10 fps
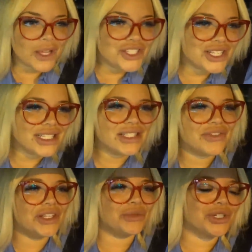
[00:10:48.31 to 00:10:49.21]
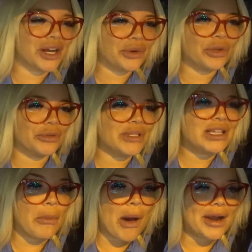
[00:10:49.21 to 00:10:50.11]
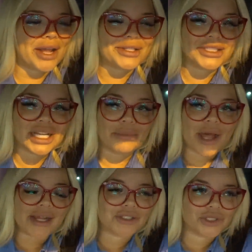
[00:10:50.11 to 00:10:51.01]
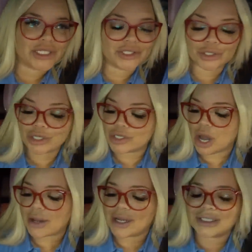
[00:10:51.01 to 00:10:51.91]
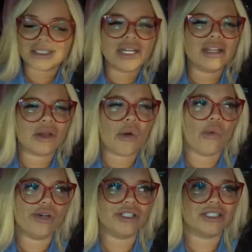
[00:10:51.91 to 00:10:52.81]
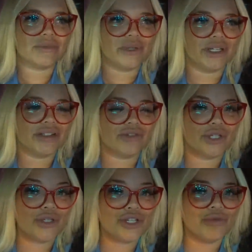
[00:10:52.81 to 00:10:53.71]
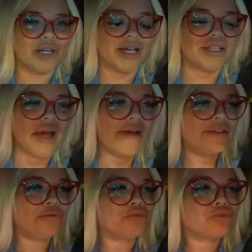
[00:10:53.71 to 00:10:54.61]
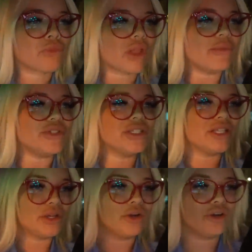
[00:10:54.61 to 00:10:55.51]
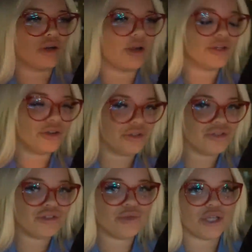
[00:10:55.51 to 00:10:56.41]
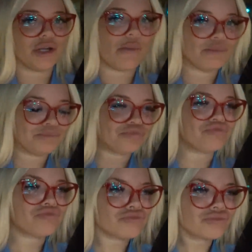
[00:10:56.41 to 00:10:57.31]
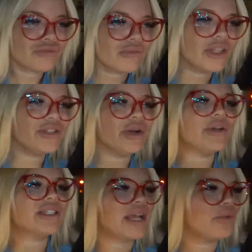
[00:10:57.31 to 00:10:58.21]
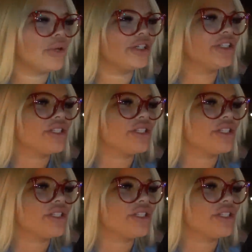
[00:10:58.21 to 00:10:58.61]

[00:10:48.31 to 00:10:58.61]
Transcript: She's done these videos which are kind of cool. They're basically a podcast. It's like a black screen and her just talking. And it's kind of like a weird experience for YouTube, because I'm used to seeing her on her YouTube channel. So it's kind of weird to